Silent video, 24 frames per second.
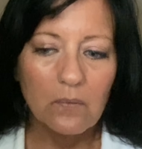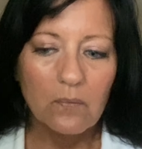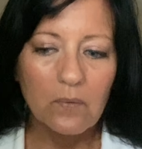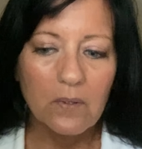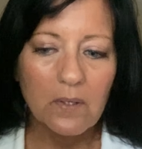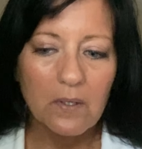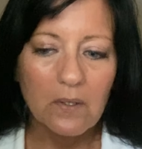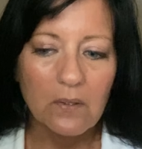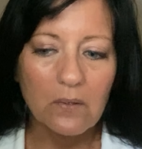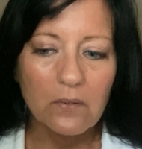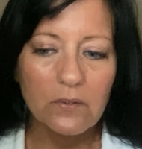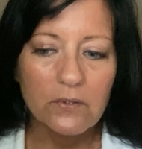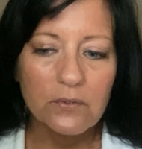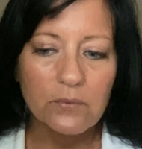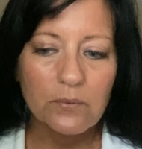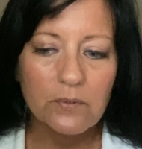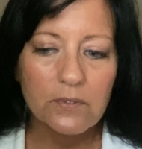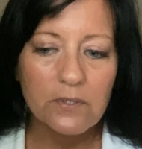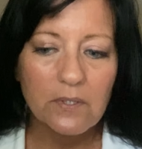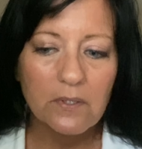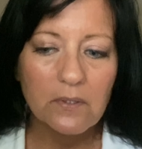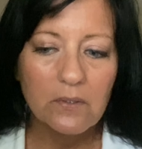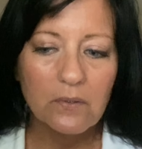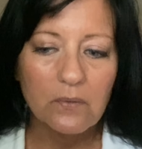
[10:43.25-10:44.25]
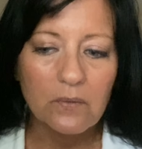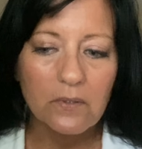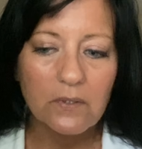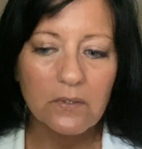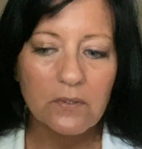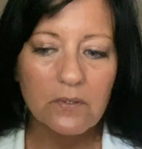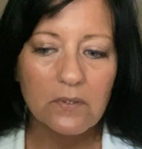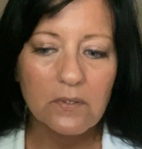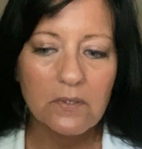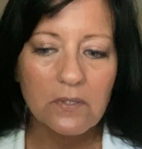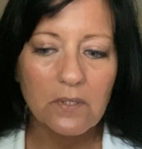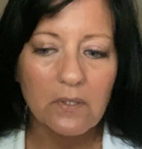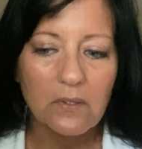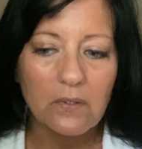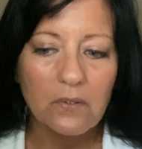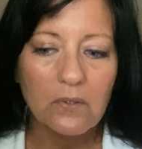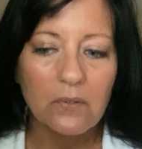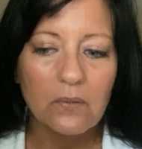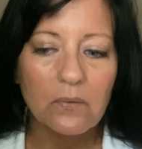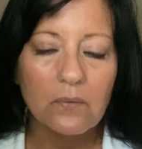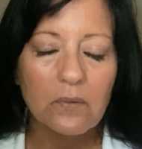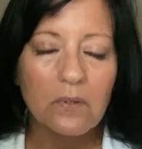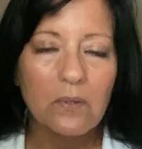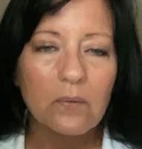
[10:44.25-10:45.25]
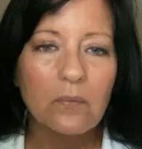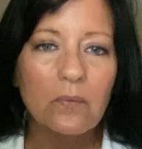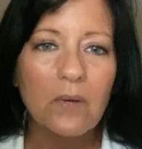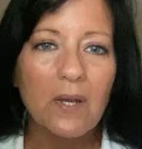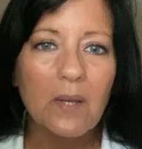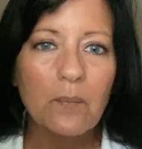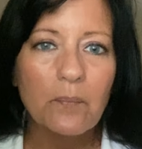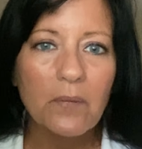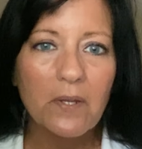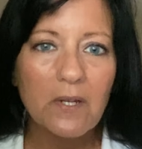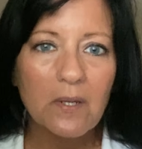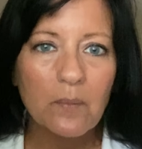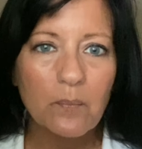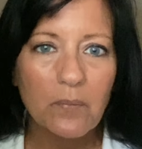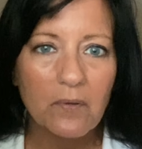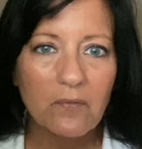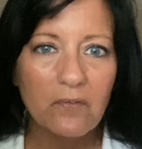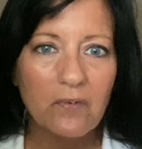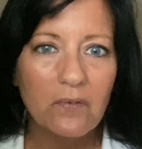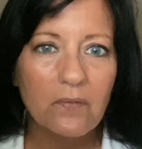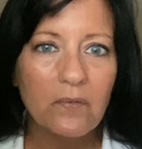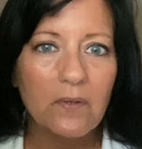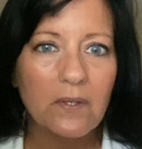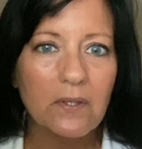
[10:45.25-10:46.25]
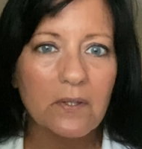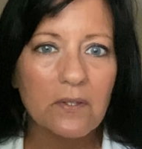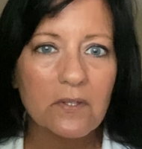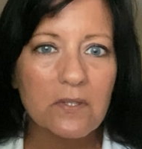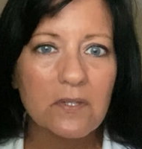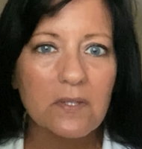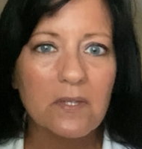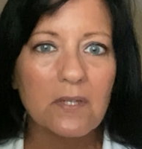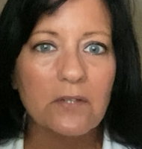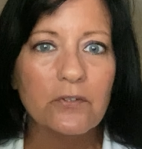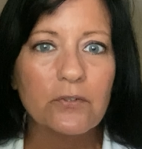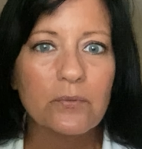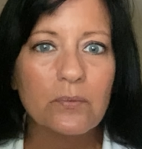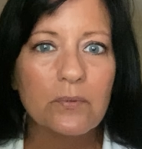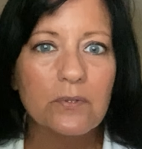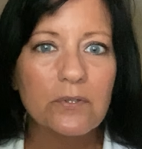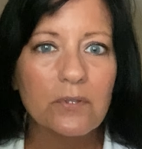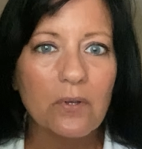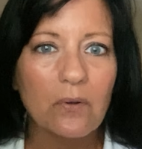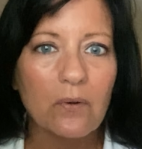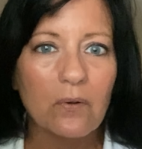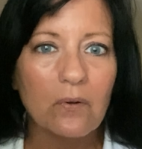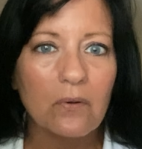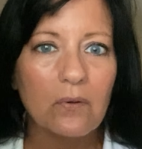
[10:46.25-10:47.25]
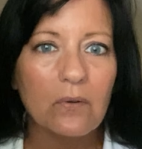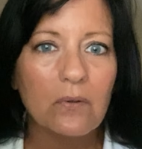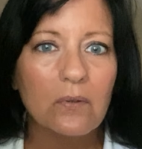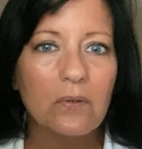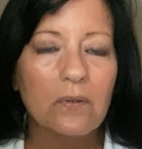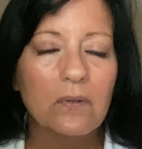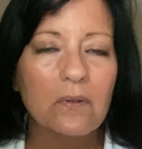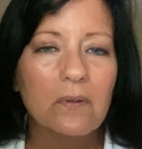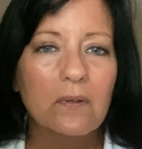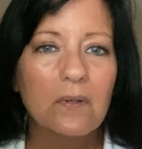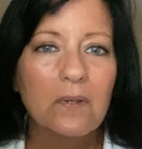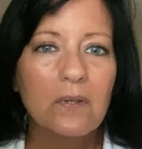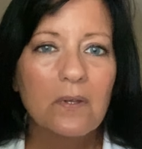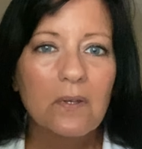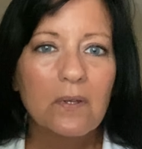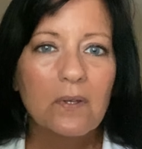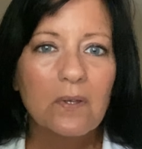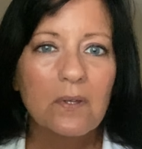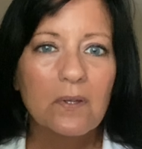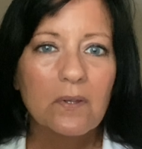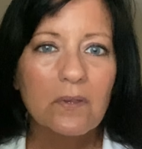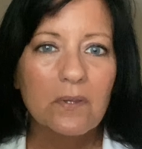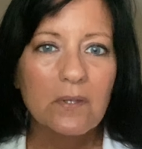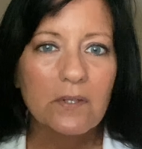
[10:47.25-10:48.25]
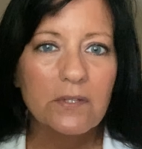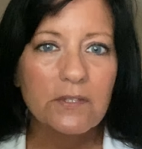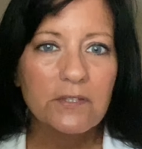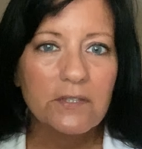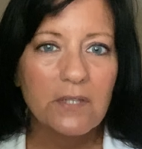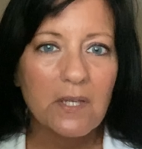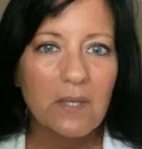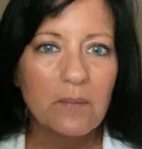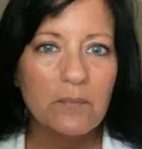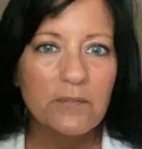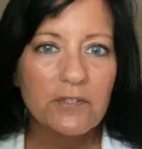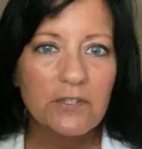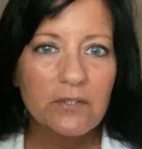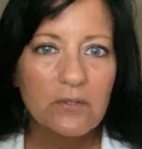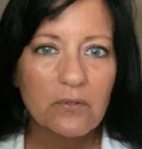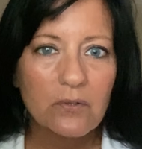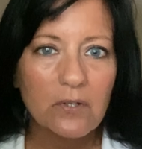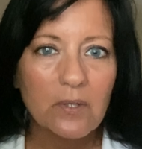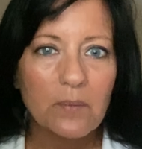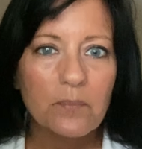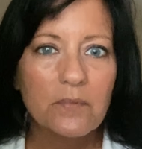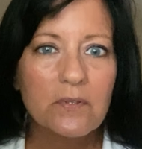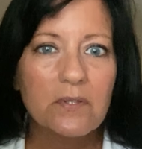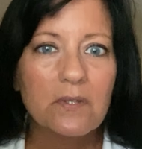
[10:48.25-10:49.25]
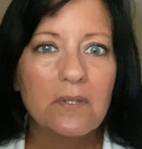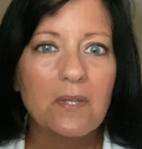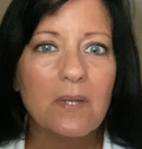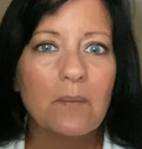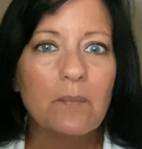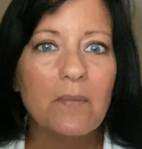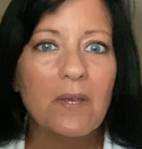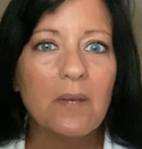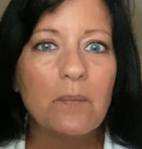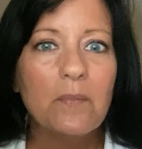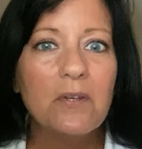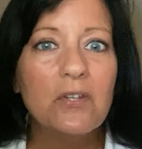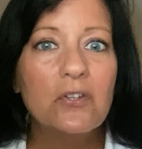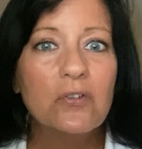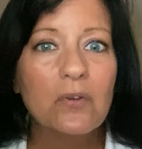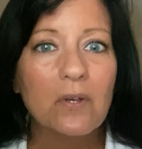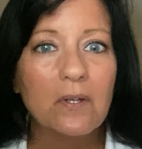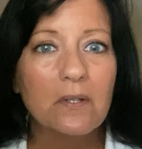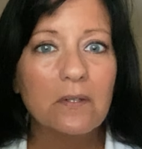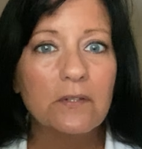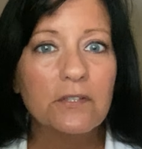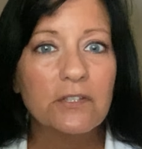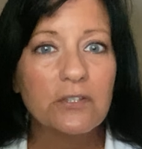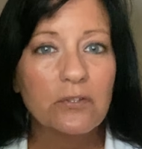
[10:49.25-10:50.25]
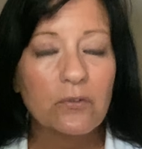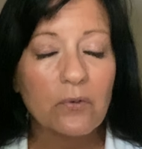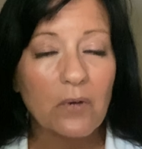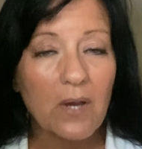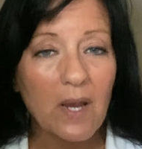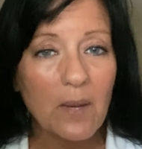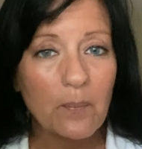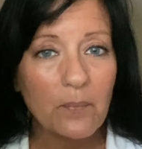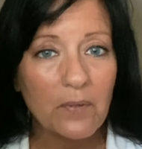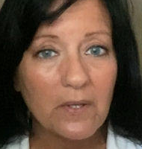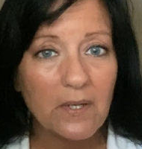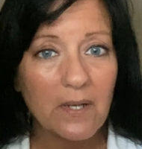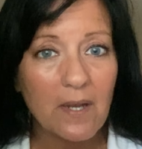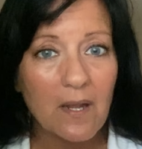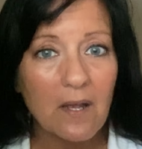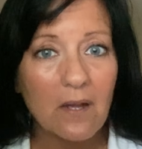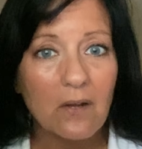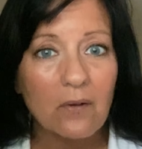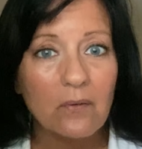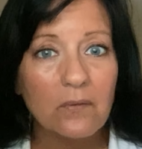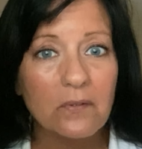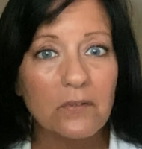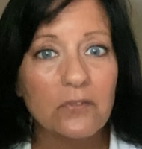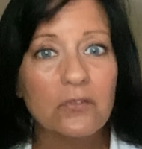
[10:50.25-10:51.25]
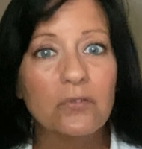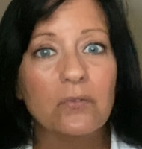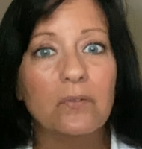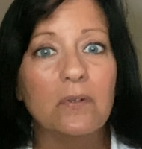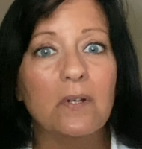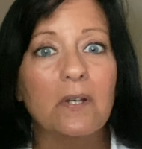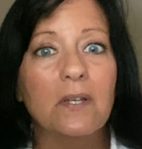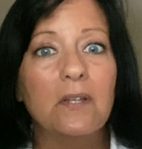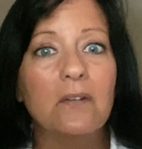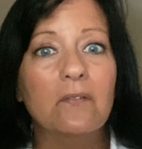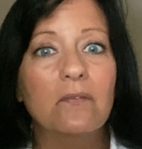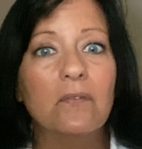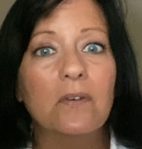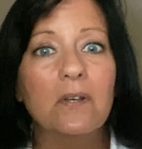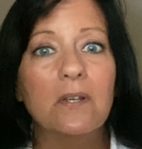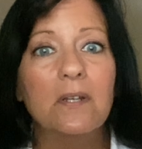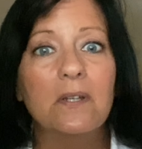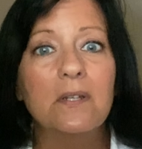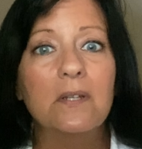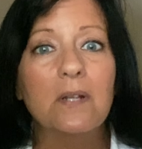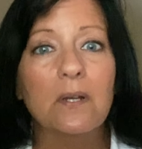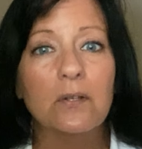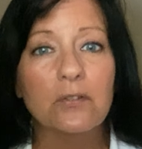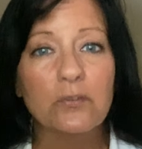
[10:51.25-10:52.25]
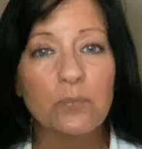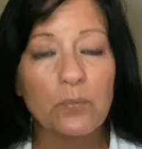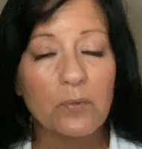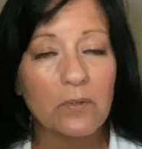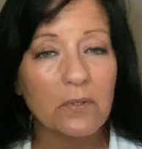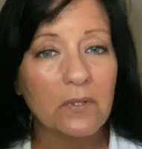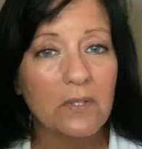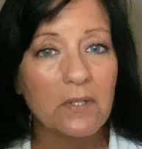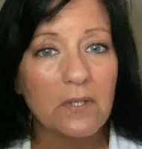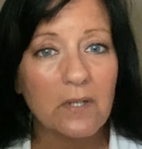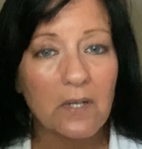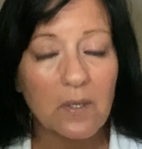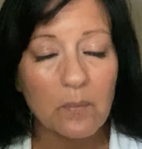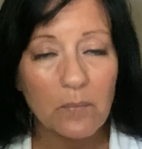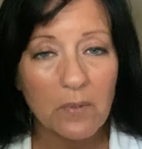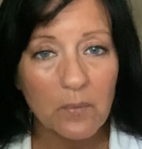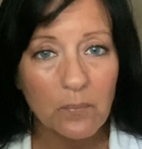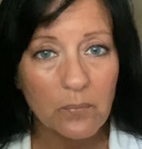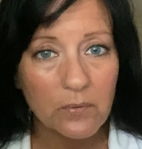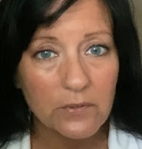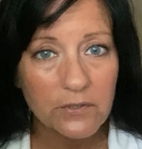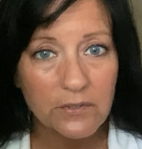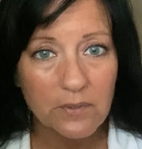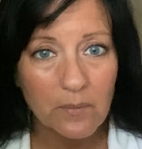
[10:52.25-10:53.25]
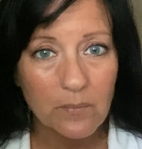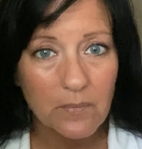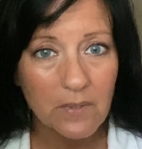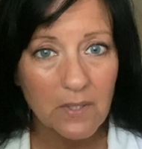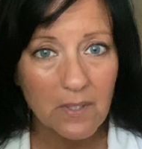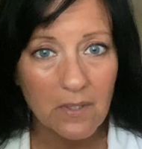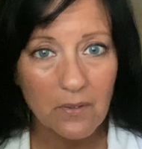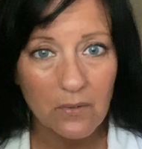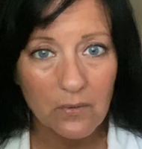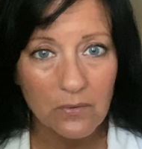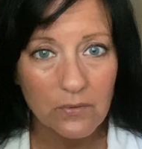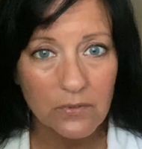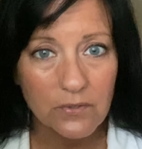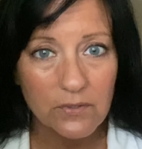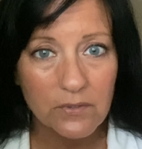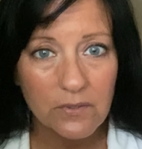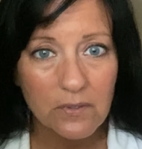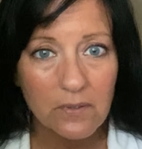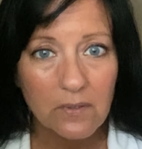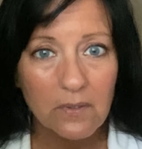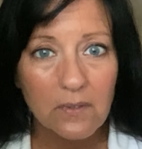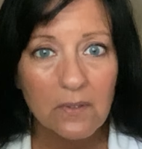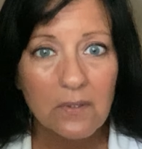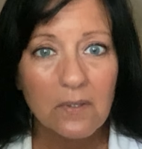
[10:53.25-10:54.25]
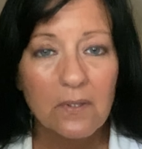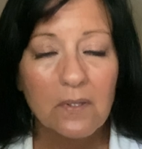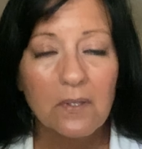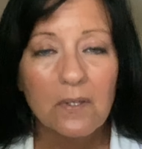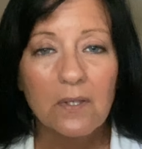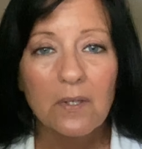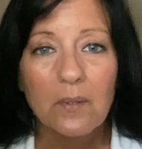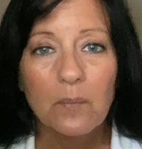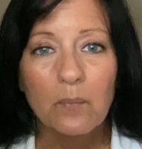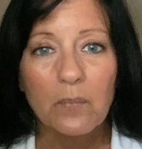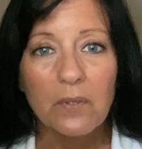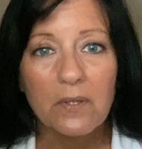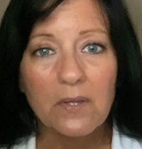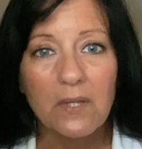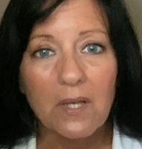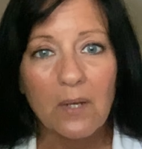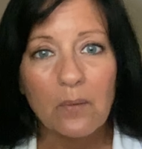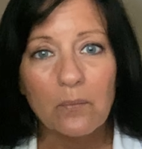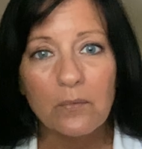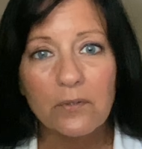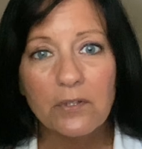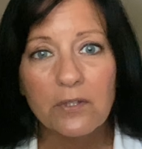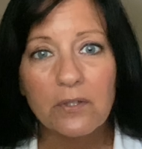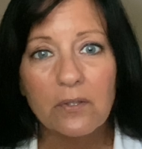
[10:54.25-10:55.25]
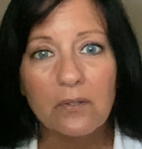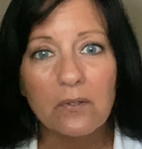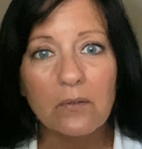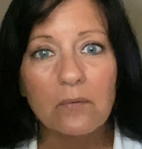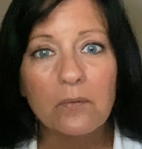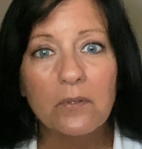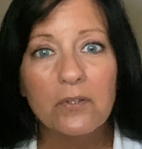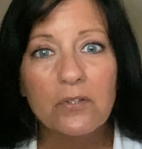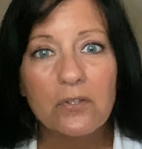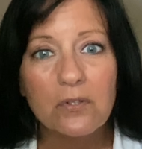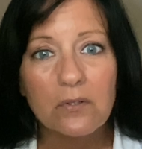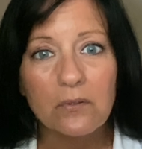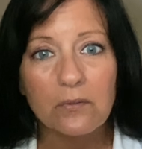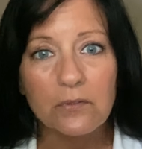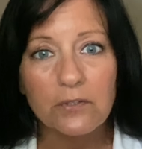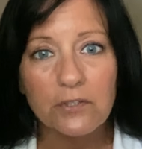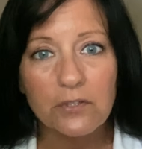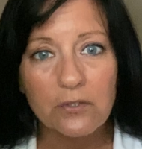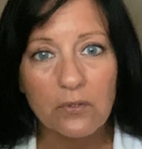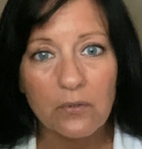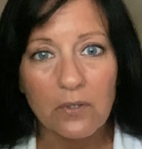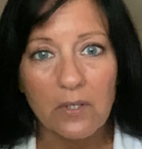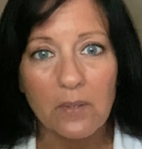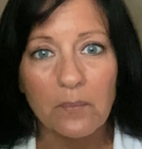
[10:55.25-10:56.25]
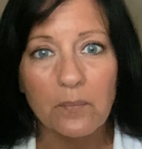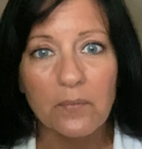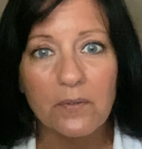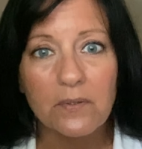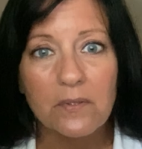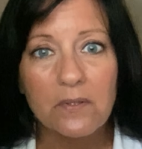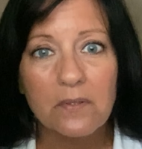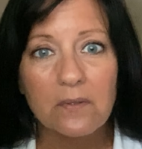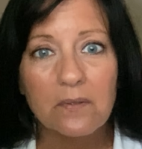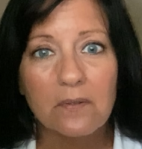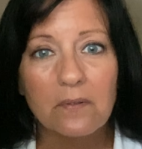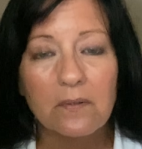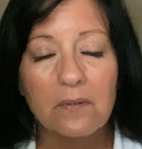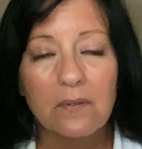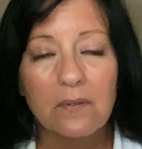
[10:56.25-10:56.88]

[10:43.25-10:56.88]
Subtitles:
what else was I going to tell you? The ramping up of events, this was all the same script. They may be trying to scrap it now and trying very desperately to come up with something else. But that was their original script.